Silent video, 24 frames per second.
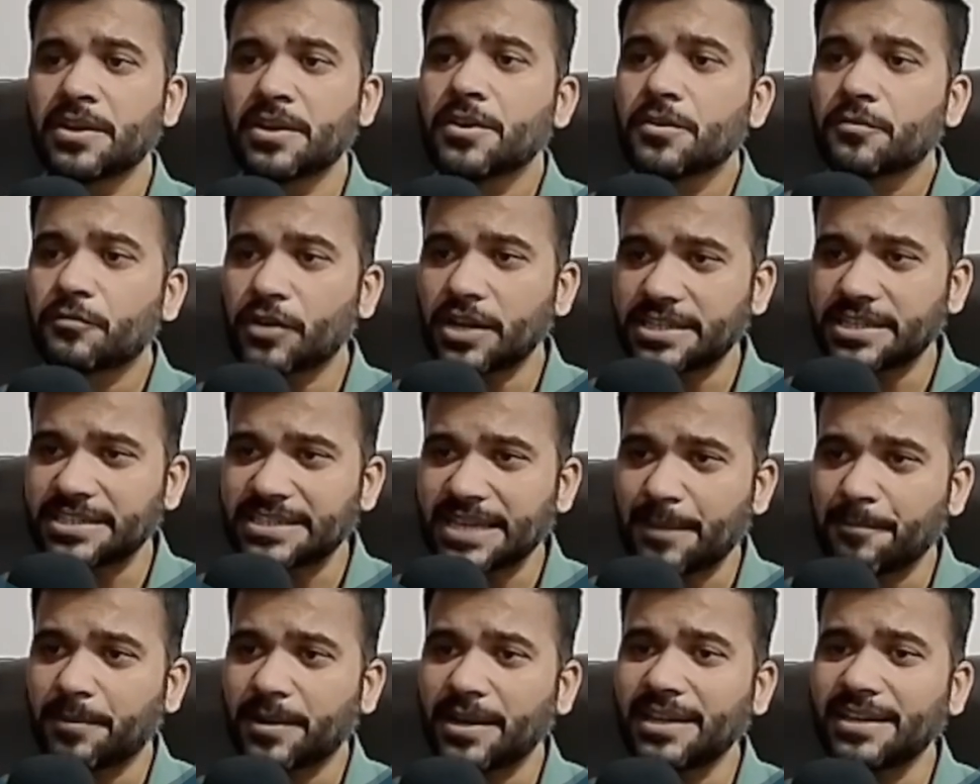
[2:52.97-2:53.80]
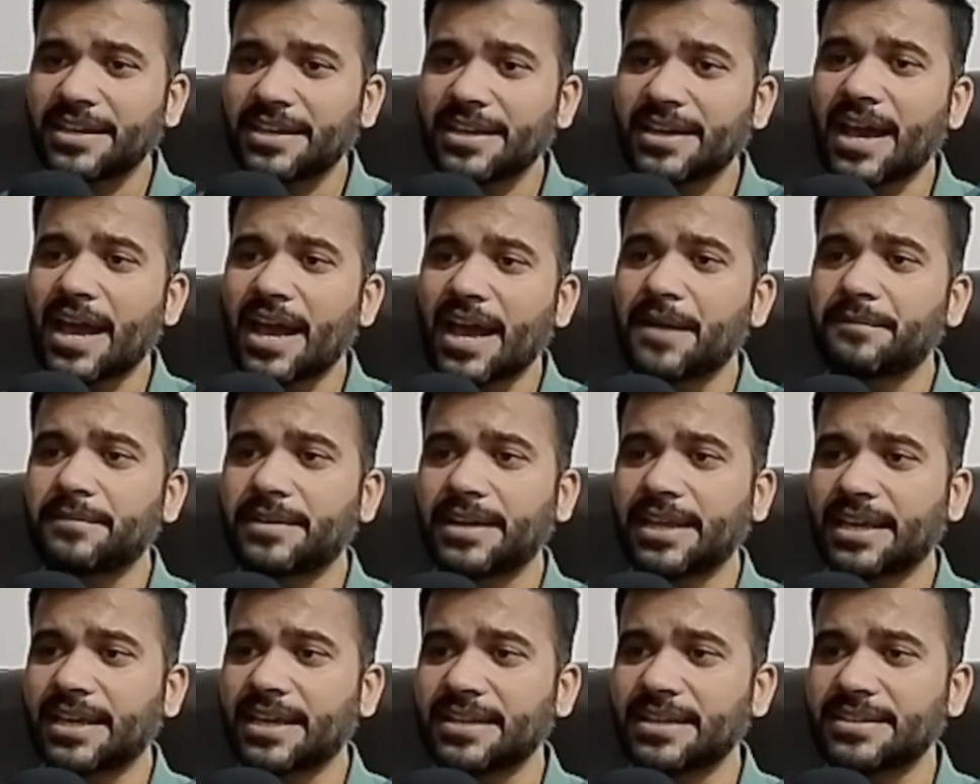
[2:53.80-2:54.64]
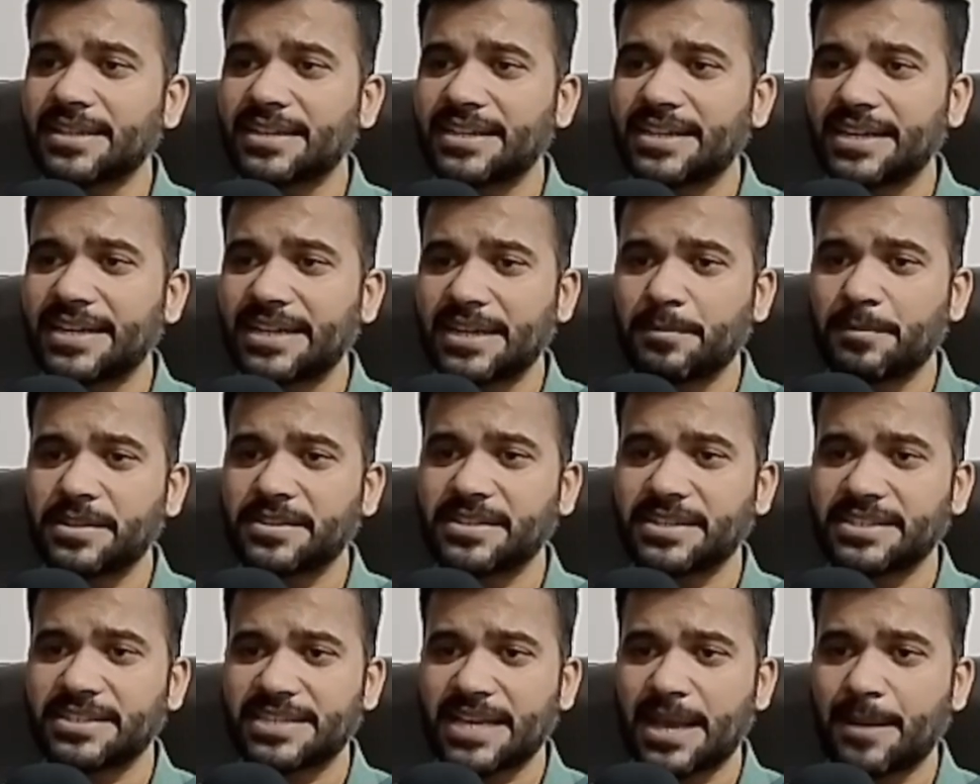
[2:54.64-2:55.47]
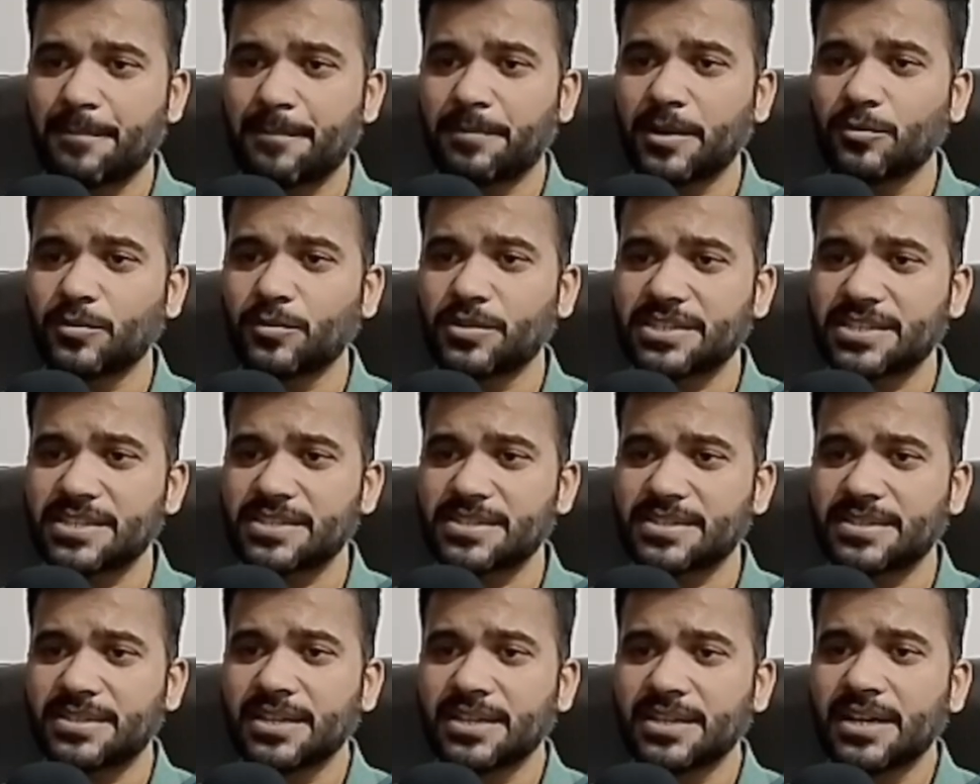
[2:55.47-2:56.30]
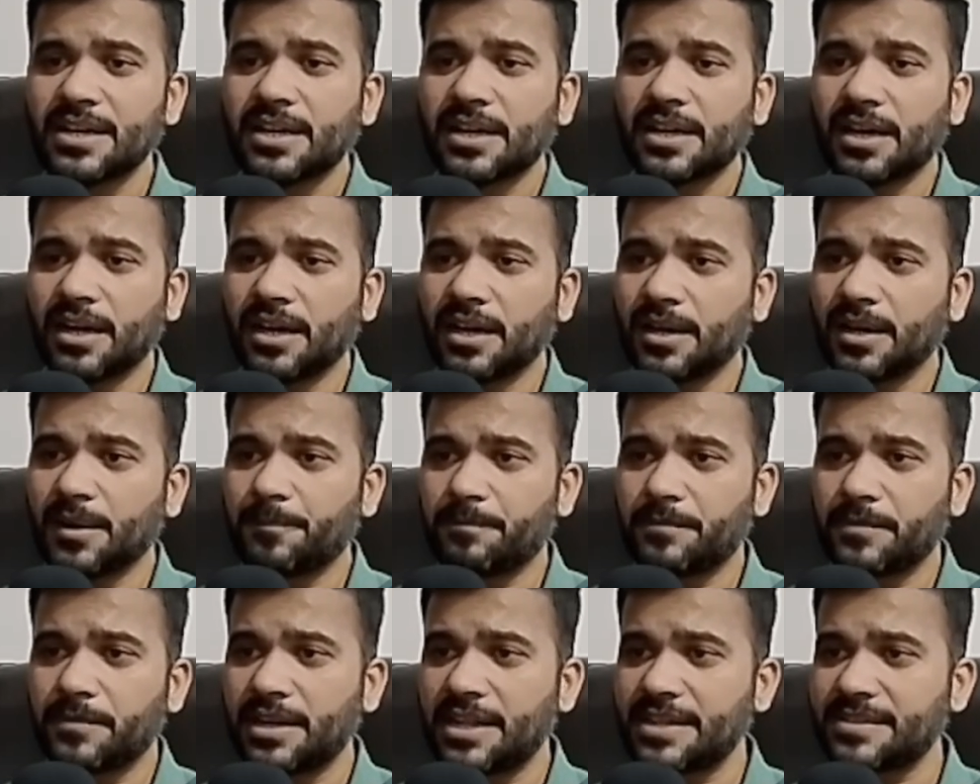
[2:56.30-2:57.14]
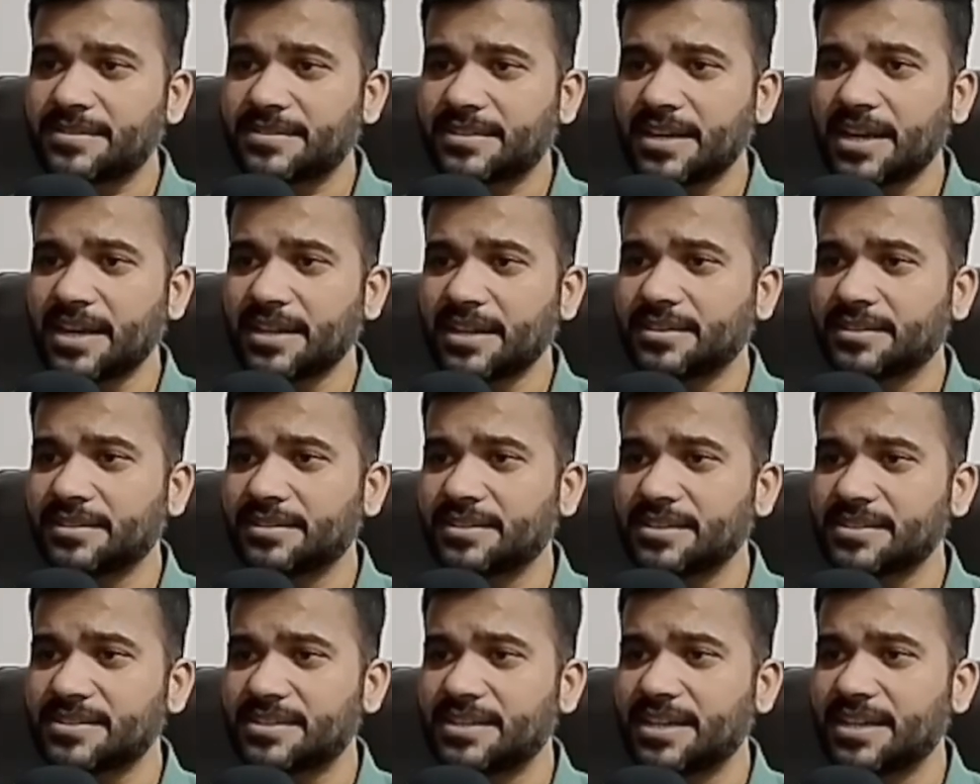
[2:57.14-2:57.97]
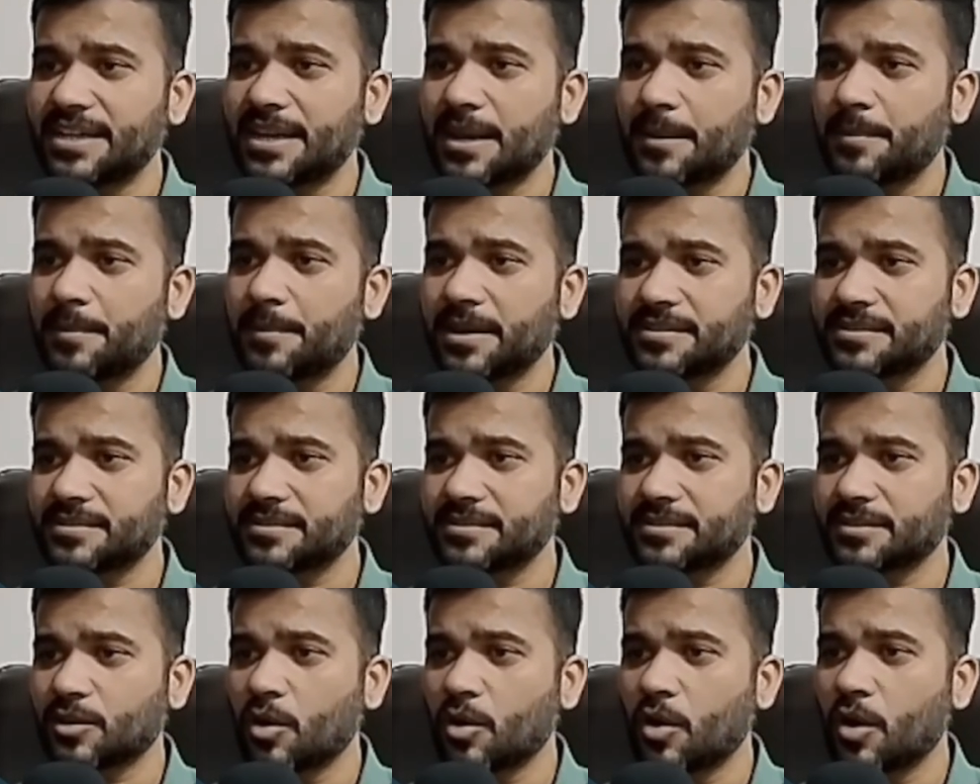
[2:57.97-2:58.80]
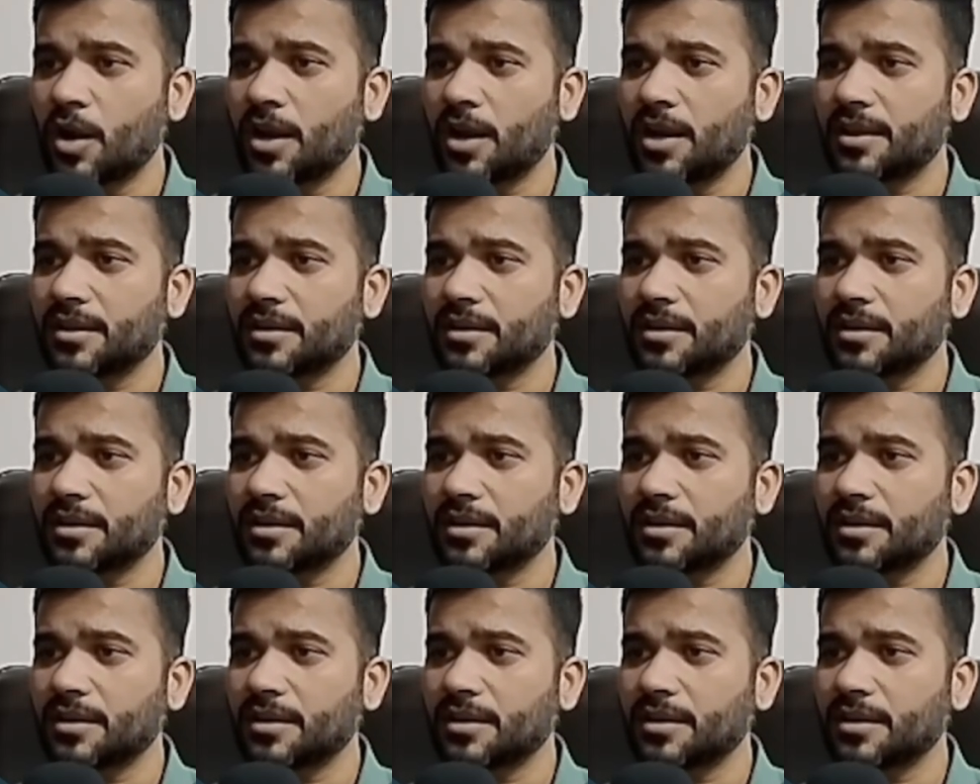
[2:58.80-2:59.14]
For example, here I have taken the database example, which is let's say this database called